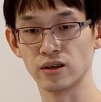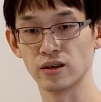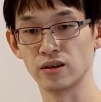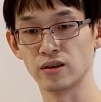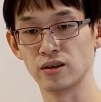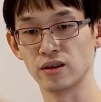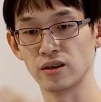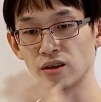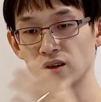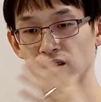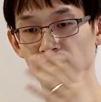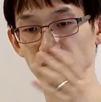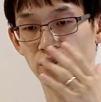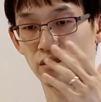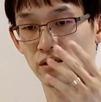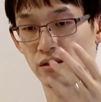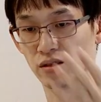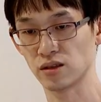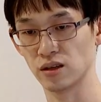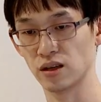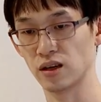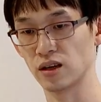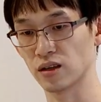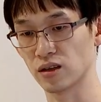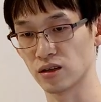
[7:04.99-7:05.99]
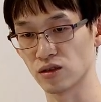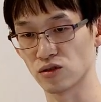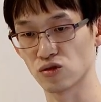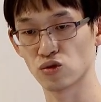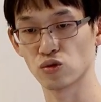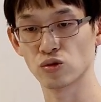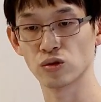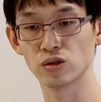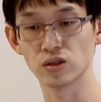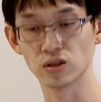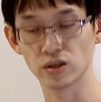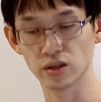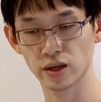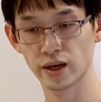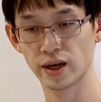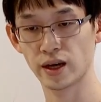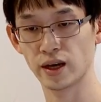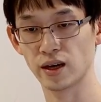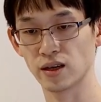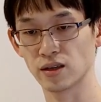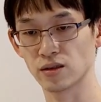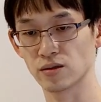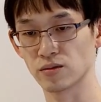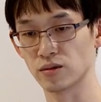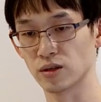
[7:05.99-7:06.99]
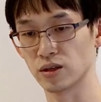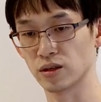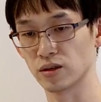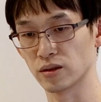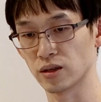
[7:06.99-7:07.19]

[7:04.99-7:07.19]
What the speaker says: And then just like the Schrodinger cats, right,